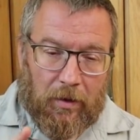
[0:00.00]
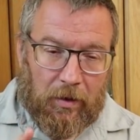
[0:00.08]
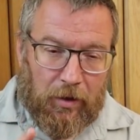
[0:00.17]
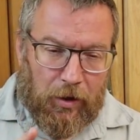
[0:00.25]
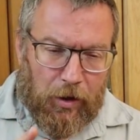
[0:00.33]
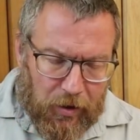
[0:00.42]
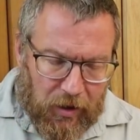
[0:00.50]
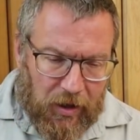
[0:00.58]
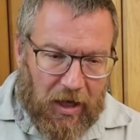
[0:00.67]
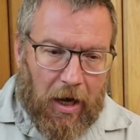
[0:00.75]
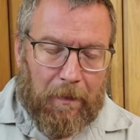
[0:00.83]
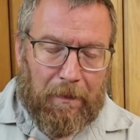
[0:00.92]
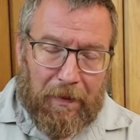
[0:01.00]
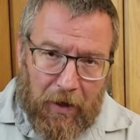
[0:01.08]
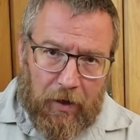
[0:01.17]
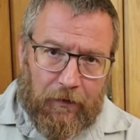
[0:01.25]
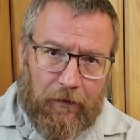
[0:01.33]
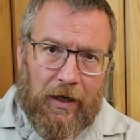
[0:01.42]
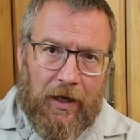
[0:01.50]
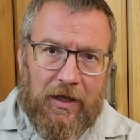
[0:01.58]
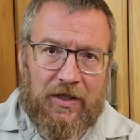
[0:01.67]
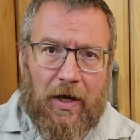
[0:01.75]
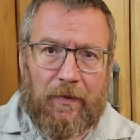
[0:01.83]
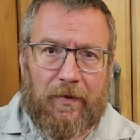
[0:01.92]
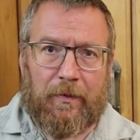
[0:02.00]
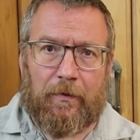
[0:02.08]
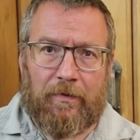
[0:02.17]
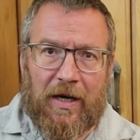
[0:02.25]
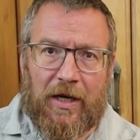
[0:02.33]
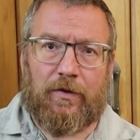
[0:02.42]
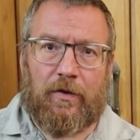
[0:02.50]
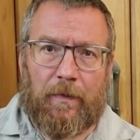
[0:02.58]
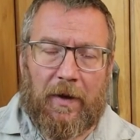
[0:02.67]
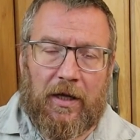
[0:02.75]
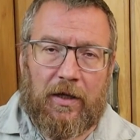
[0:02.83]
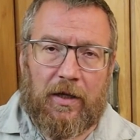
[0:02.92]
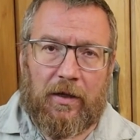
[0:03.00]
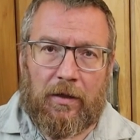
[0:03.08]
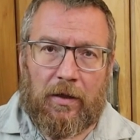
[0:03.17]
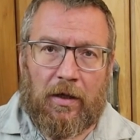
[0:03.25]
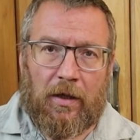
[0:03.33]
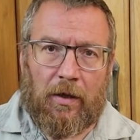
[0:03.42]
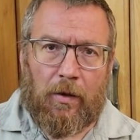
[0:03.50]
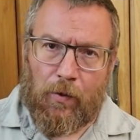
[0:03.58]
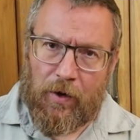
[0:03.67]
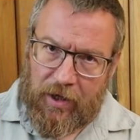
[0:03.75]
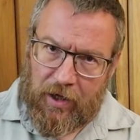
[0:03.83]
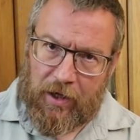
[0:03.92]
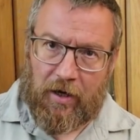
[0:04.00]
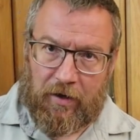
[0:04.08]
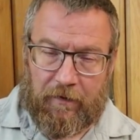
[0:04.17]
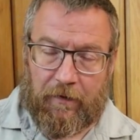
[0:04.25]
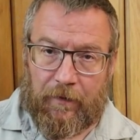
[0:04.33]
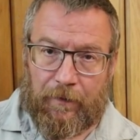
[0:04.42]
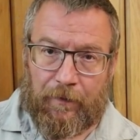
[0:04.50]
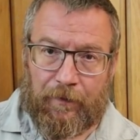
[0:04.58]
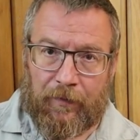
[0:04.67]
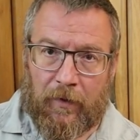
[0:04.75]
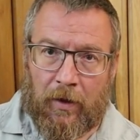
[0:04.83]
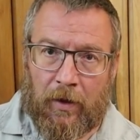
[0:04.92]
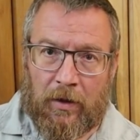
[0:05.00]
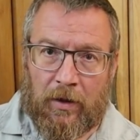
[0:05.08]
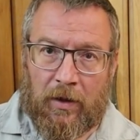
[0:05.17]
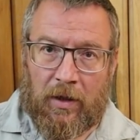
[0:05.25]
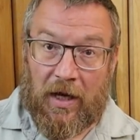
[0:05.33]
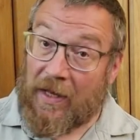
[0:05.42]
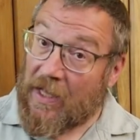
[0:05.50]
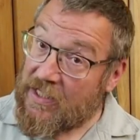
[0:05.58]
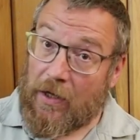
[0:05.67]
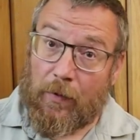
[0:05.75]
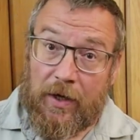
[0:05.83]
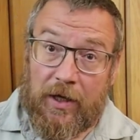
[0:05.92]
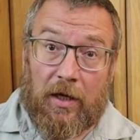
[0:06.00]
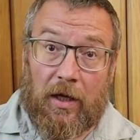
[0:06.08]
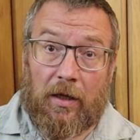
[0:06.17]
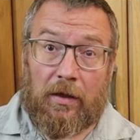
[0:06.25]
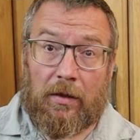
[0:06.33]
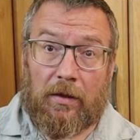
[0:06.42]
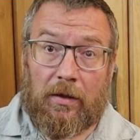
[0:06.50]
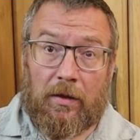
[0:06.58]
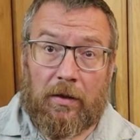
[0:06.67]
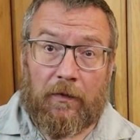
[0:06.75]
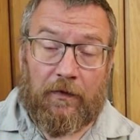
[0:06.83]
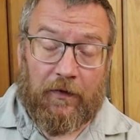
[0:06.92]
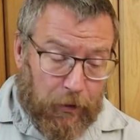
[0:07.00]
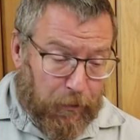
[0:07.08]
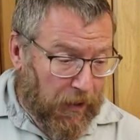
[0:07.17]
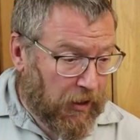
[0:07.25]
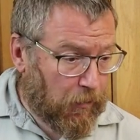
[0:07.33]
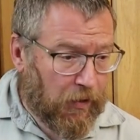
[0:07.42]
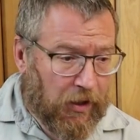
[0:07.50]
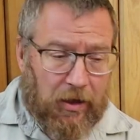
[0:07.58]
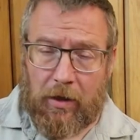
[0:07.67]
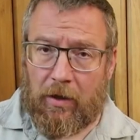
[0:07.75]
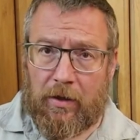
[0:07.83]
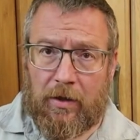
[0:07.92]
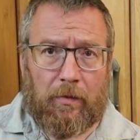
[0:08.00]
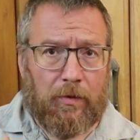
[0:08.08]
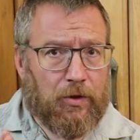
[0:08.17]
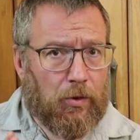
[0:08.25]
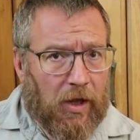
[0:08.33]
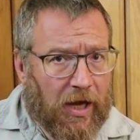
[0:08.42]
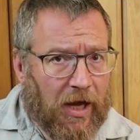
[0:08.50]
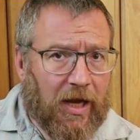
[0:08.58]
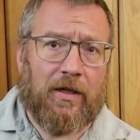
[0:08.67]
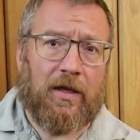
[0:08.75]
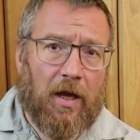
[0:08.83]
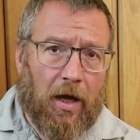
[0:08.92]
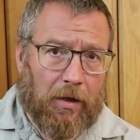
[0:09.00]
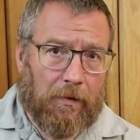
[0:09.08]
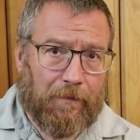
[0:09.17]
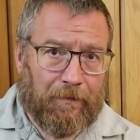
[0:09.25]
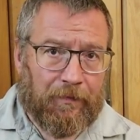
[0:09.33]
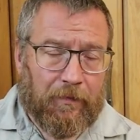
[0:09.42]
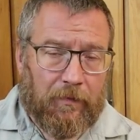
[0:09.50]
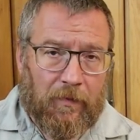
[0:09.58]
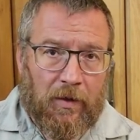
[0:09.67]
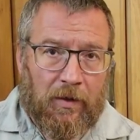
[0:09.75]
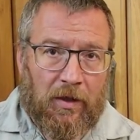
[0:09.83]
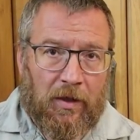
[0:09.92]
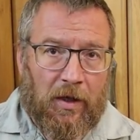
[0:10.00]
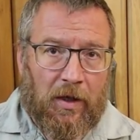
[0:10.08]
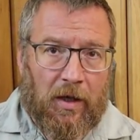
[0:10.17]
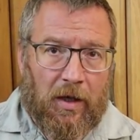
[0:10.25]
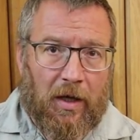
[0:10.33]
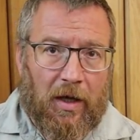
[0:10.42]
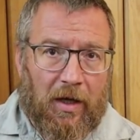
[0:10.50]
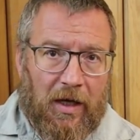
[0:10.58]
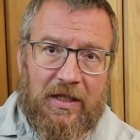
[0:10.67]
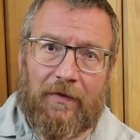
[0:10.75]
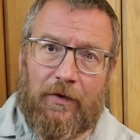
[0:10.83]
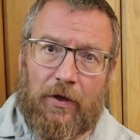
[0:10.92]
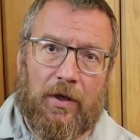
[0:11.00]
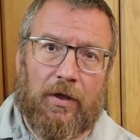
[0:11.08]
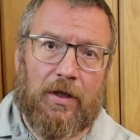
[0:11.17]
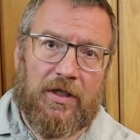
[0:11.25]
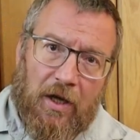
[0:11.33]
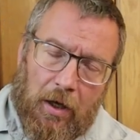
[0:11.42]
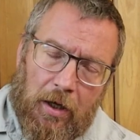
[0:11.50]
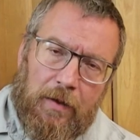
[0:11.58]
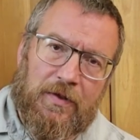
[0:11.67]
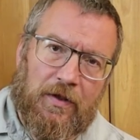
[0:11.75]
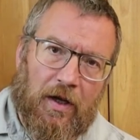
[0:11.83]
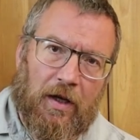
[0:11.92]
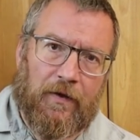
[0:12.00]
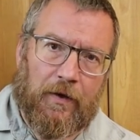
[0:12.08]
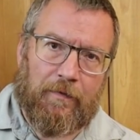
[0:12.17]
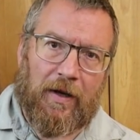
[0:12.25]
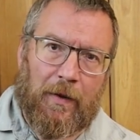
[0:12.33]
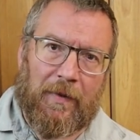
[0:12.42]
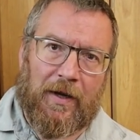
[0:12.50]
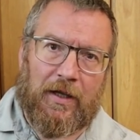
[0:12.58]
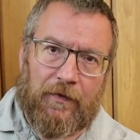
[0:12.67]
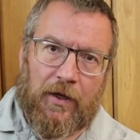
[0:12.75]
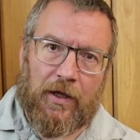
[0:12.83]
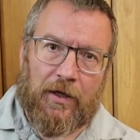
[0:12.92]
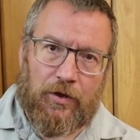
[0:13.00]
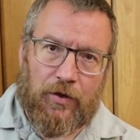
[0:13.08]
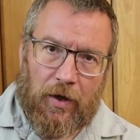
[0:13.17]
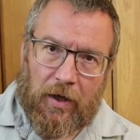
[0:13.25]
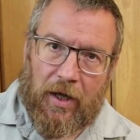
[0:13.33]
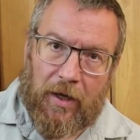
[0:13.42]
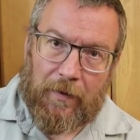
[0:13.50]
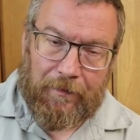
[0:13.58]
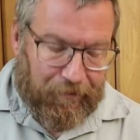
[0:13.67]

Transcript: You can get a perfectly acceptable rasher of bacon with a knife. And that's how we did it. The first bacon we cured was all hand cut. And let's have a look at the types of knife I'd recommend if you're going to try that.